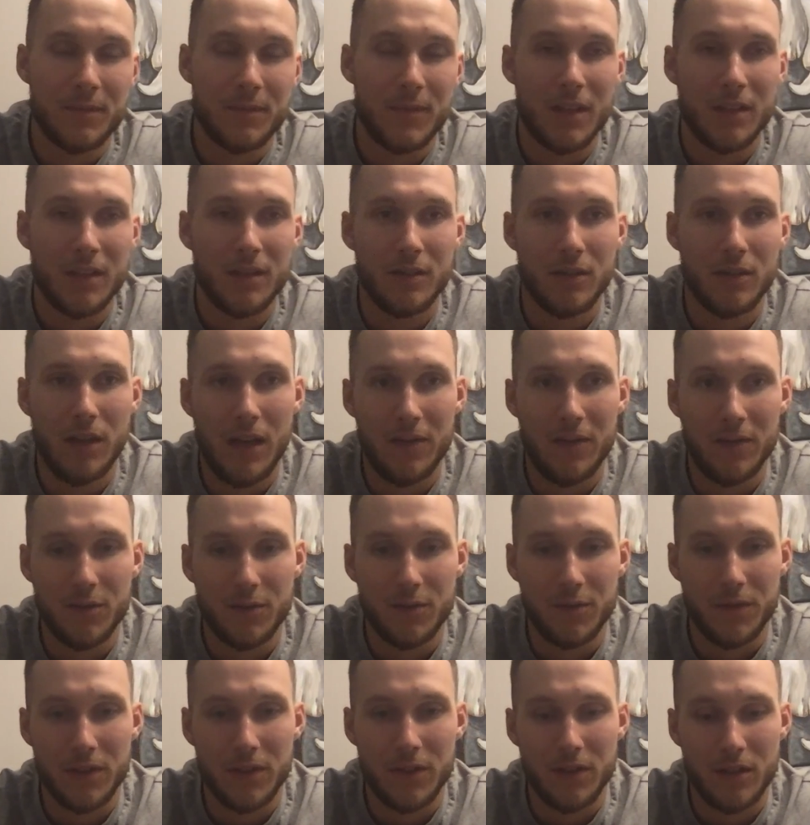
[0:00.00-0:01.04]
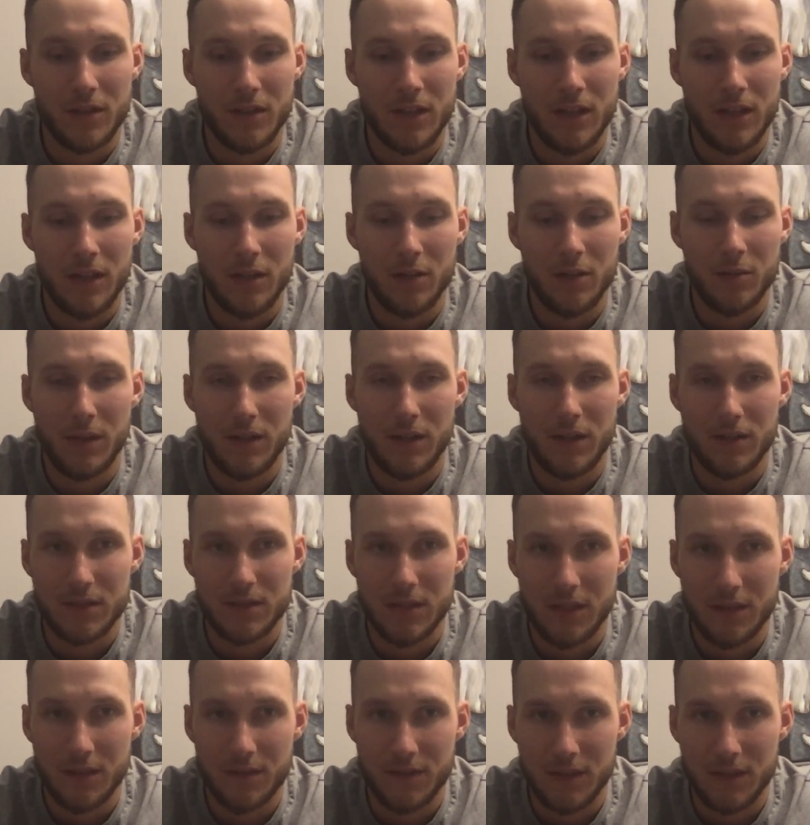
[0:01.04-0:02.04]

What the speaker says: You have to figure it out by yourself.